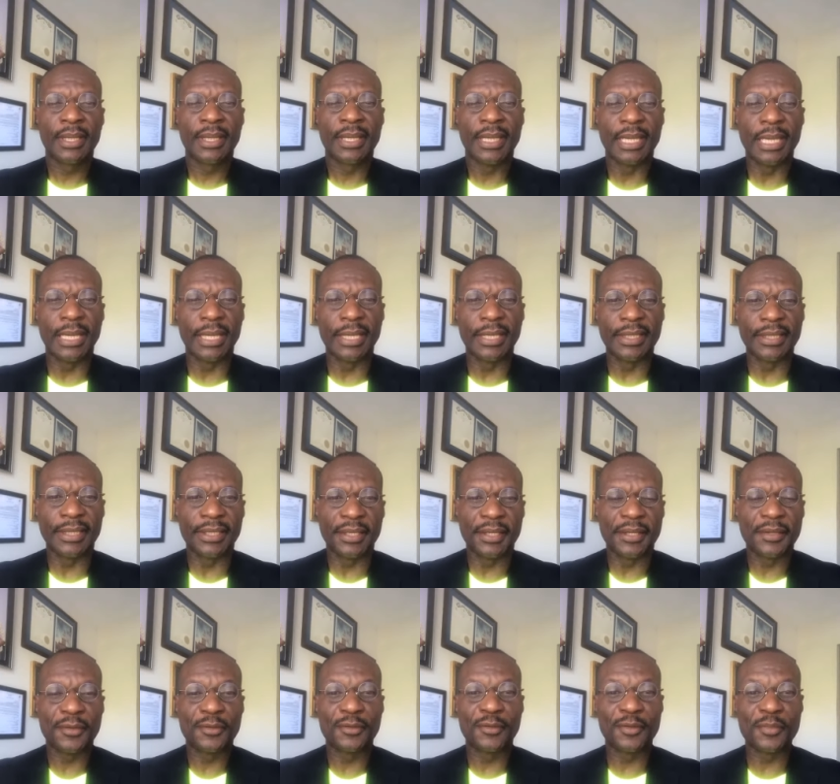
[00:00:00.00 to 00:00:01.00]
Hey,
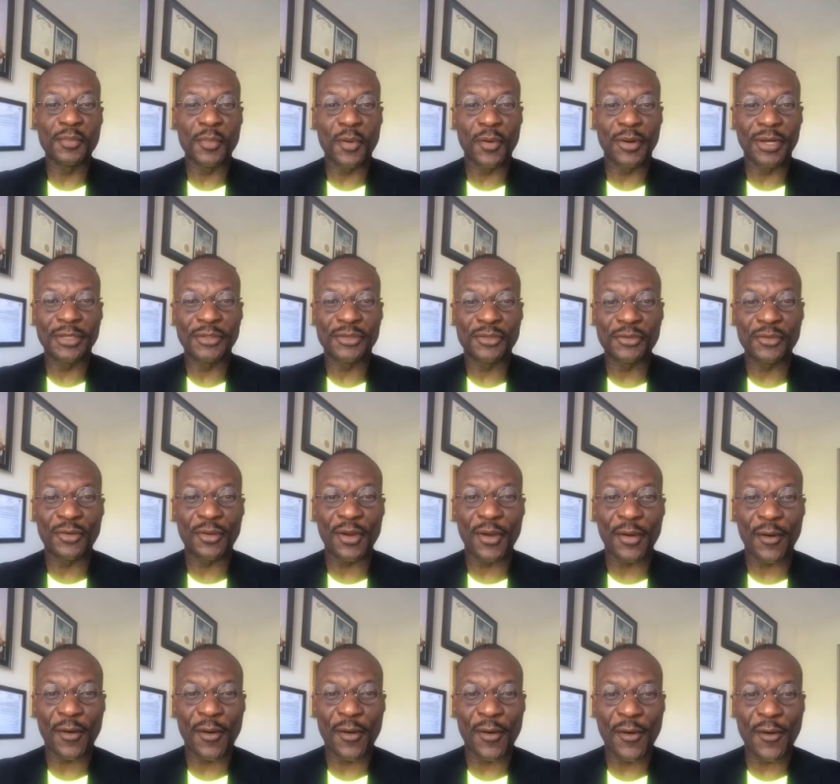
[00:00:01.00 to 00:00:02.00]
good morning to
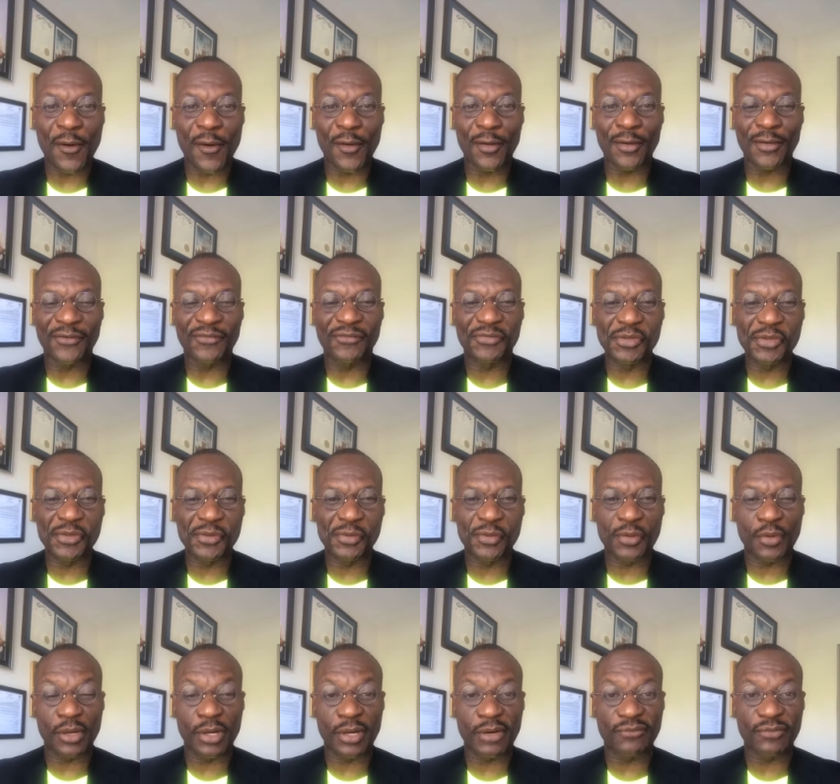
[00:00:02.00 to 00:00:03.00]
all of you
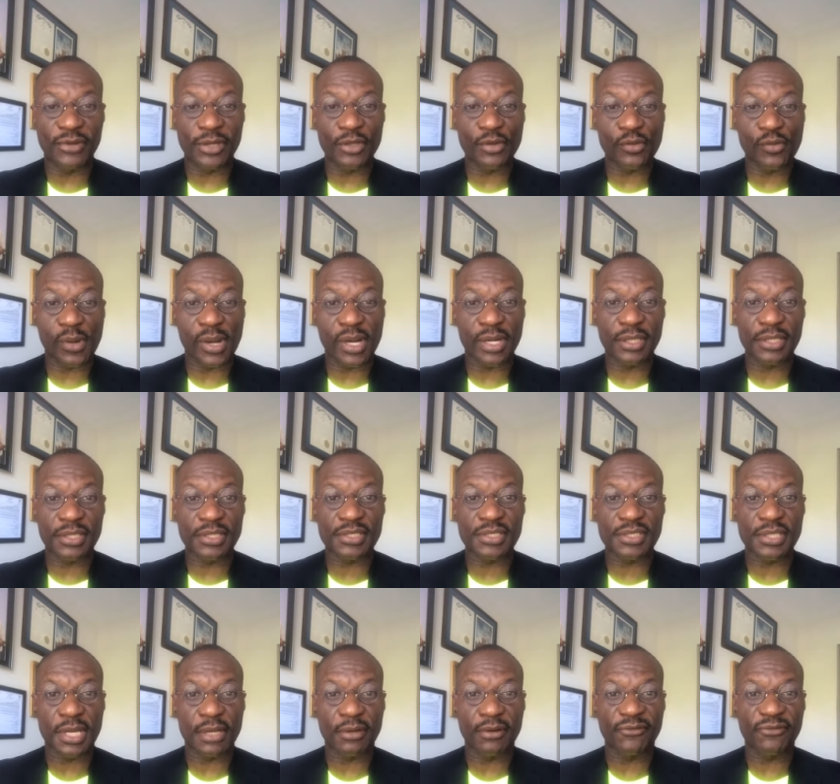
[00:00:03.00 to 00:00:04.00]
wherever you are under the
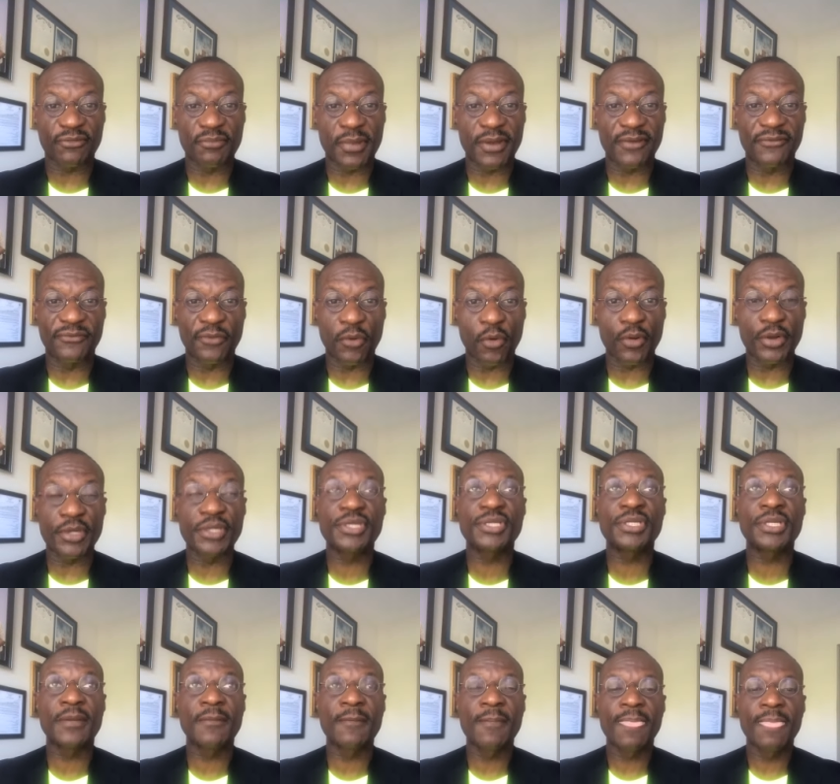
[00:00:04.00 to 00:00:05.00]
sound of my
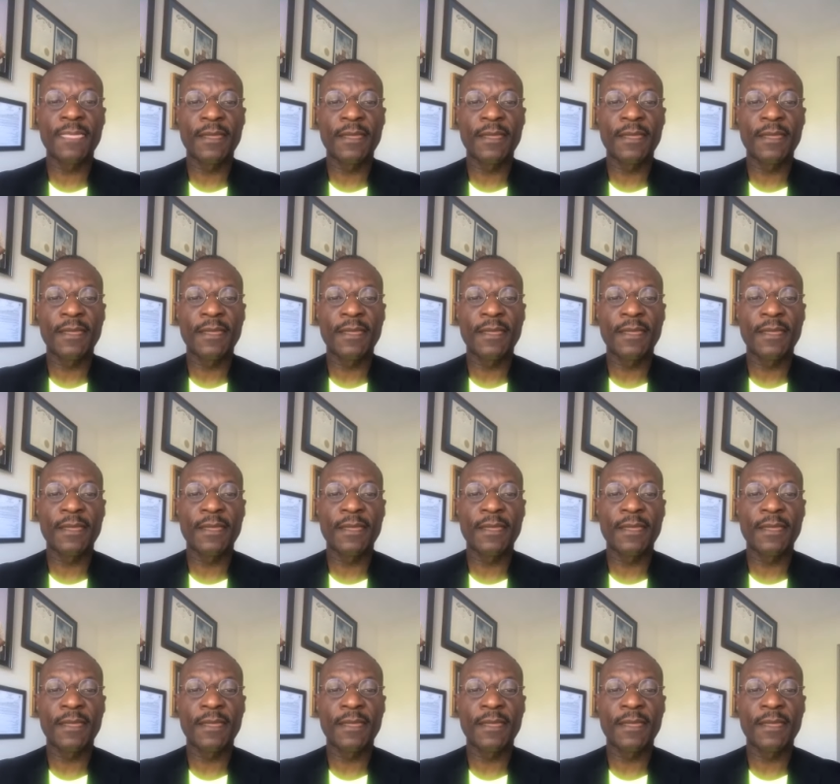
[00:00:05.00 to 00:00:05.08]
voice.